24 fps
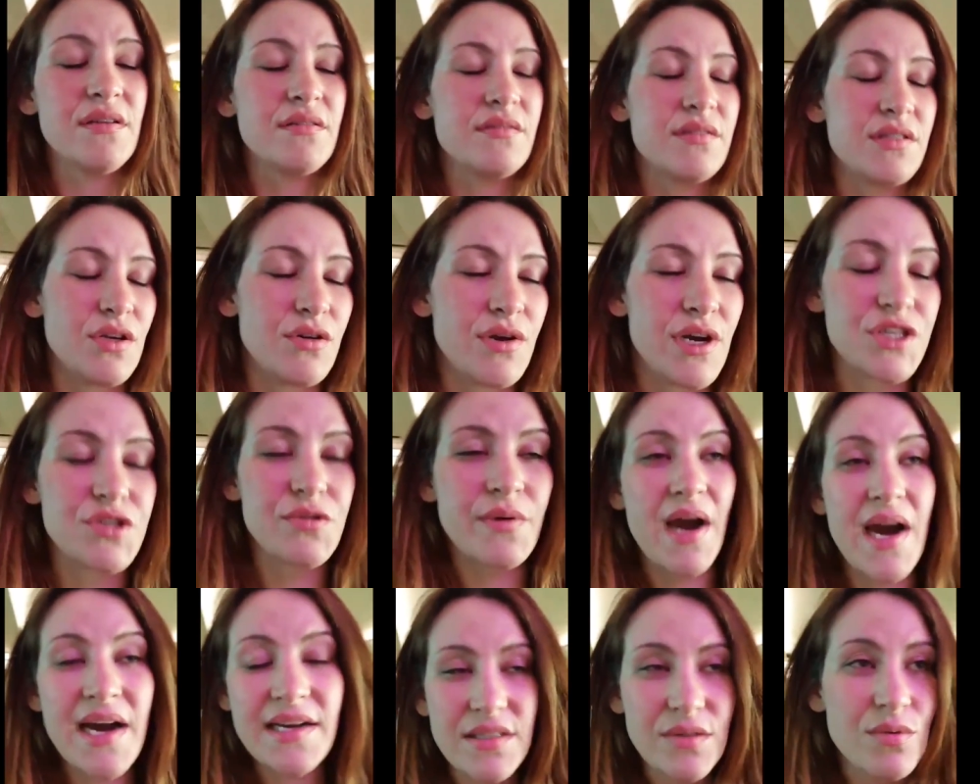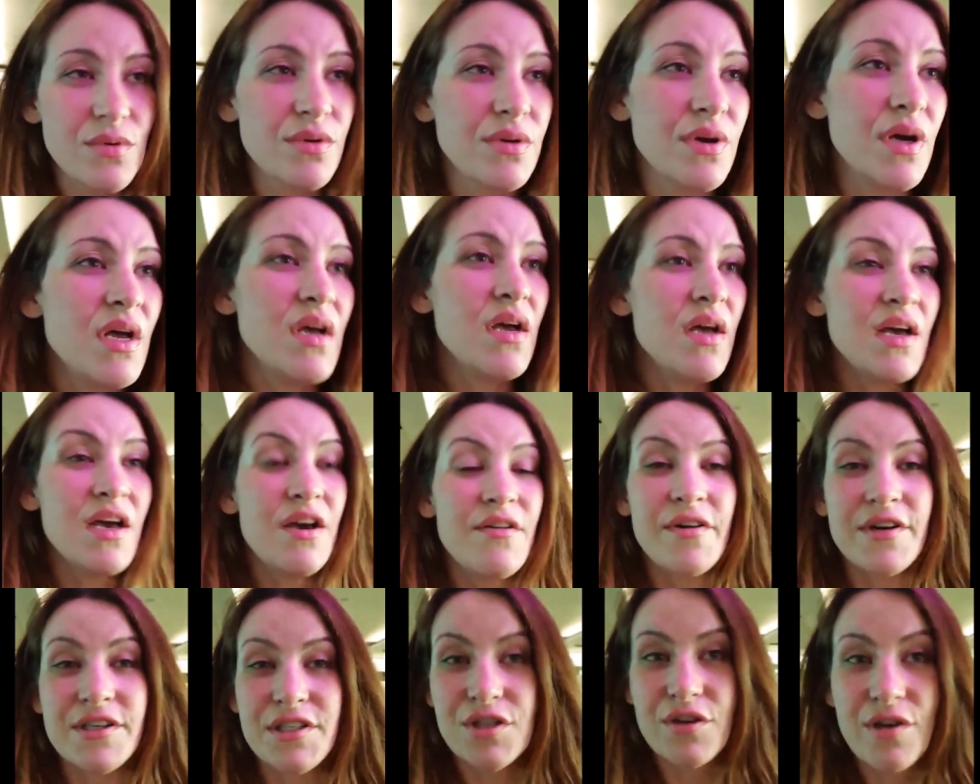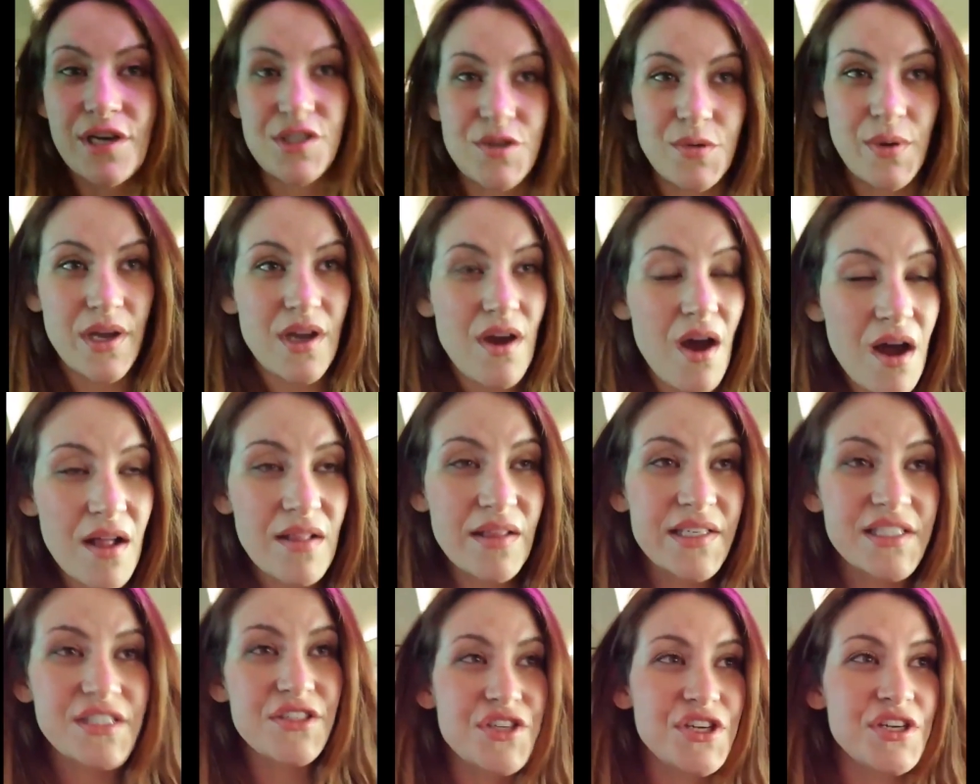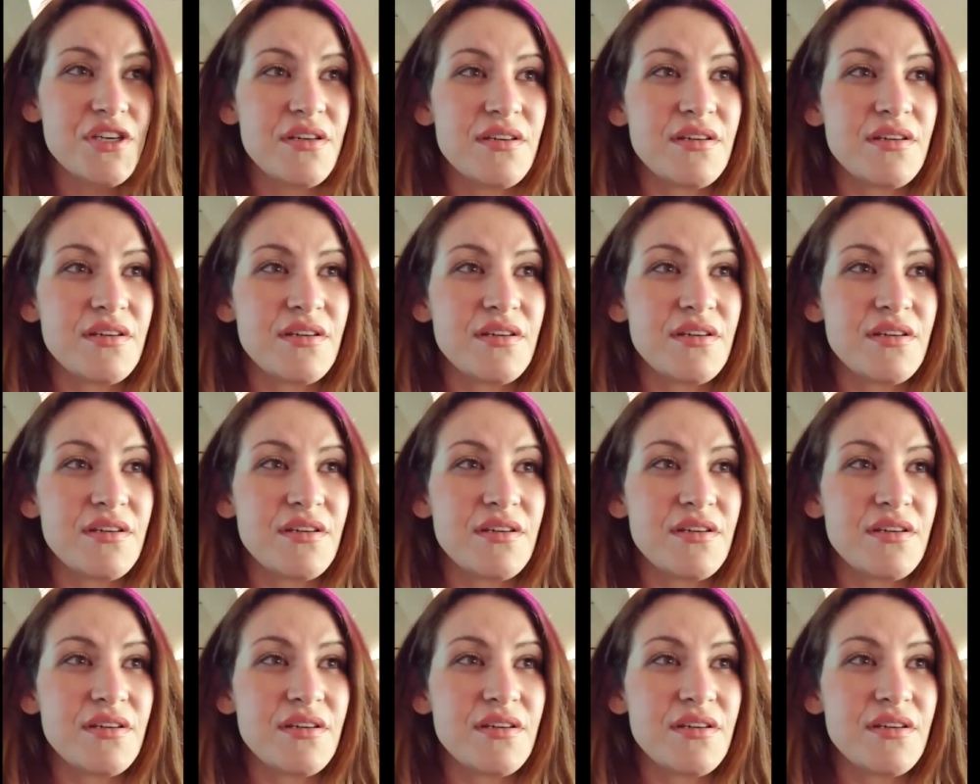to graduate high school, first to graduate college.